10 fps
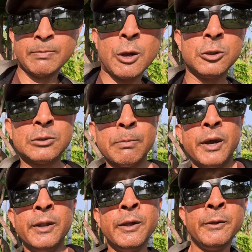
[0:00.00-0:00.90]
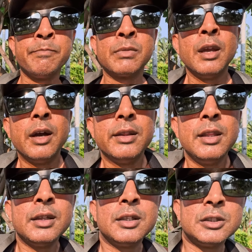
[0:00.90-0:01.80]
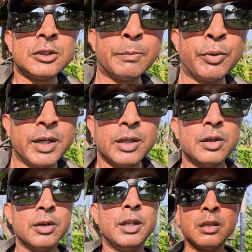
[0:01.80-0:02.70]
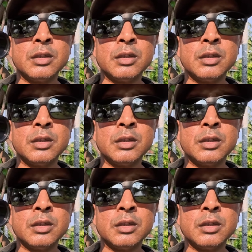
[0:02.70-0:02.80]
mounts, but I think this is pretty good.